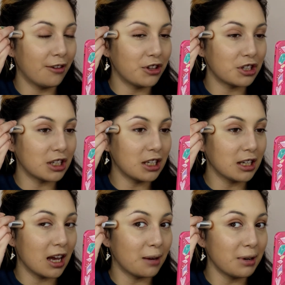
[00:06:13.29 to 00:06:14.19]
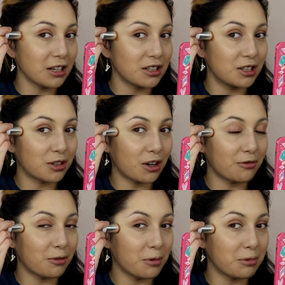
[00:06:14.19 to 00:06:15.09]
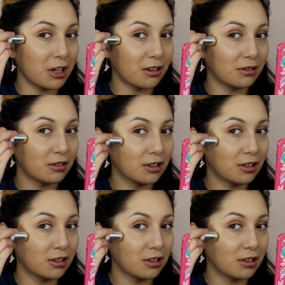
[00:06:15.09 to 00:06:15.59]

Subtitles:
of the cheek, and I'm going to actually start from up here.